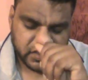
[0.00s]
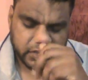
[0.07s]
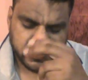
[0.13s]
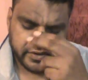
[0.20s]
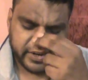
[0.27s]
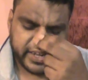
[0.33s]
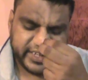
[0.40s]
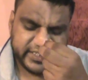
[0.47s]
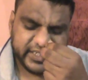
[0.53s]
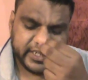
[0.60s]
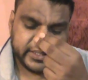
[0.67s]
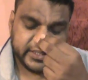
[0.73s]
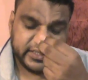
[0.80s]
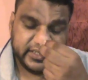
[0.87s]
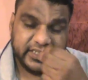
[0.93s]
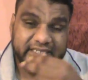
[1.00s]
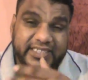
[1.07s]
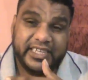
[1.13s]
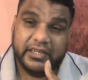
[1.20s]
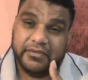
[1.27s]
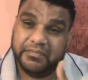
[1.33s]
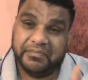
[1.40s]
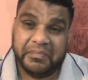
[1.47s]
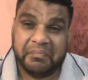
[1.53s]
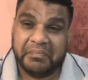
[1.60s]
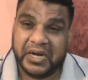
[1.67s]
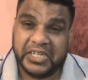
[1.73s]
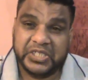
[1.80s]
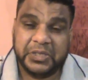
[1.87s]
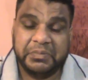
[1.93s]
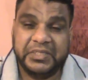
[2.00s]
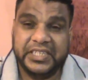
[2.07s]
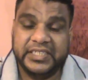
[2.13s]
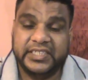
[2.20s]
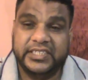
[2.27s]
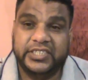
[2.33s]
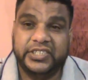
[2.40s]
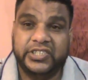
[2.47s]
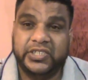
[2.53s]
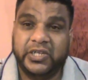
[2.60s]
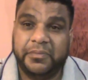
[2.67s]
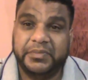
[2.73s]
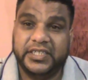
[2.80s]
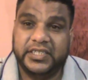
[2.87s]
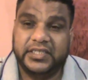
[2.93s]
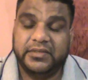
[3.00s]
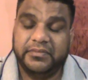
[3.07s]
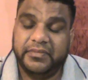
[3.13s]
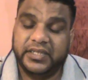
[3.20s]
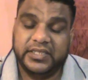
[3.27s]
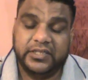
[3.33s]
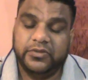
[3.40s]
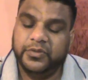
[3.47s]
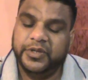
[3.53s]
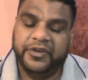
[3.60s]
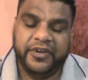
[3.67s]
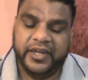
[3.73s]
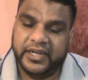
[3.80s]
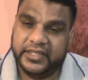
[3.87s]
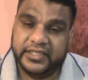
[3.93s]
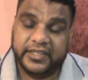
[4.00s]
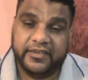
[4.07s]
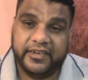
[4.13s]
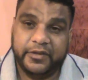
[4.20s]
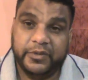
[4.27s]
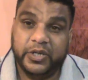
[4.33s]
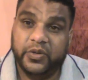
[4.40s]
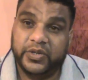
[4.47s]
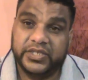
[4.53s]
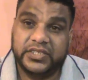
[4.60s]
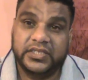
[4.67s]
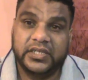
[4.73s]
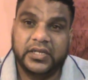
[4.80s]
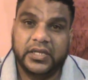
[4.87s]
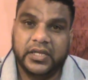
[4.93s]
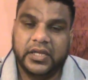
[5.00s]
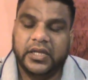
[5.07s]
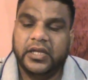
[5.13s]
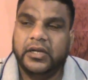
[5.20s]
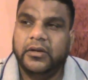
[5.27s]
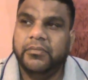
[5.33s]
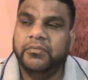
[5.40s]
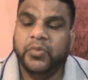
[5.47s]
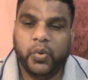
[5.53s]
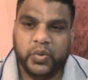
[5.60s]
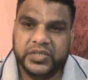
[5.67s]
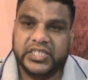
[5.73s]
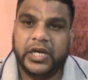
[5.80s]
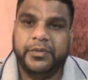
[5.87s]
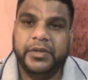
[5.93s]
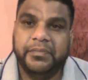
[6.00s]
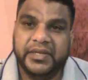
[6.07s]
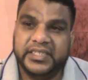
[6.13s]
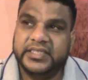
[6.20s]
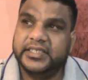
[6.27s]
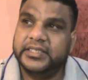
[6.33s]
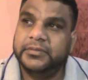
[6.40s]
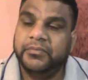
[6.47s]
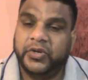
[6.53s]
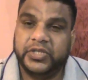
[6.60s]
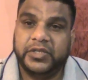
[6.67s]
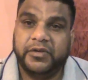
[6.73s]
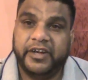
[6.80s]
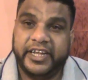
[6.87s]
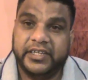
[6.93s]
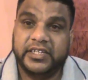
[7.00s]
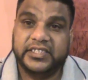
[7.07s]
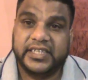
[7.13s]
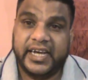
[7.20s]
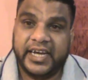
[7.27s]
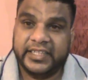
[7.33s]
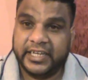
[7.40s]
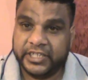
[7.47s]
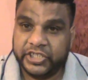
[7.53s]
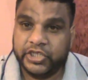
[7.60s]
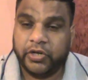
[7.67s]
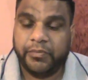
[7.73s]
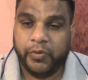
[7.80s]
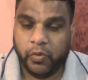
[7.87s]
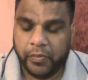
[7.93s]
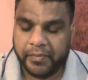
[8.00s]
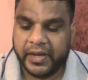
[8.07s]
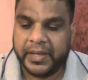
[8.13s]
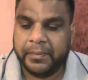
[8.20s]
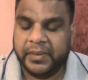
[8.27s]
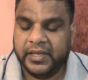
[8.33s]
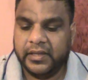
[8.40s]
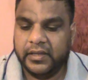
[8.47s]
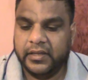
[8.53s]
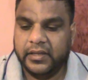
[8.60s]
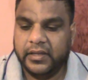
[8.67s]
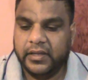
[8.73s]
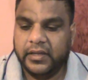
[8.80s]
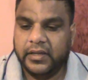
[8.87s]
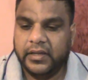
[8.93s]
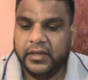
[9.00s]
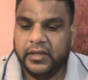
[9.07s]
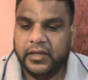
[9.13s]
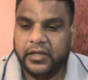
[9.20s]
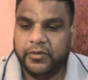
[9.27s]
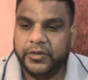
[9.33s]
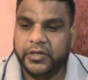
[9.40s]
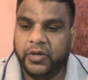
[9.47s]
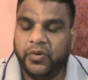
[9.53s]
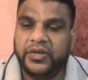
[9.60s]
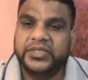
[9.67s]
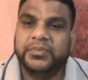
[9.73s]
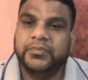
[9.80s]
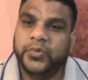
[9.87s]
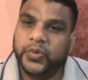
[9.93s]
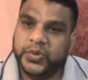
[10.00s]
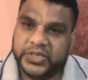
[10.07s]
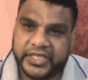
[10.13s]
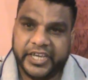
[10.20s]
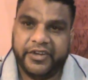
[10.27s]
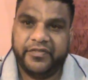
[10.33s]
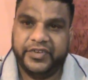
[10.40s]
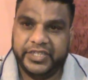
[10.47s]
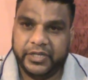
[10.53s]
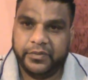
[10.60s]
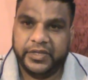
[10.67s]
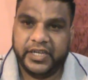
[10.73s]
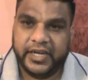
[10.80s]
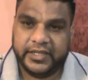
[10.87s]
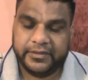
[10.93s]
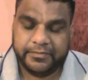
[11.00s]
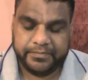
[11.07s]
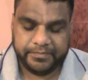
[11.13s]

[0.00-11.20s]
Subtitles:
Right? And they take, mash up things in the shop, that where they do we real thing, right? We lost most of our business money, right? Because I had a shop home by me. We lost most of everything we had.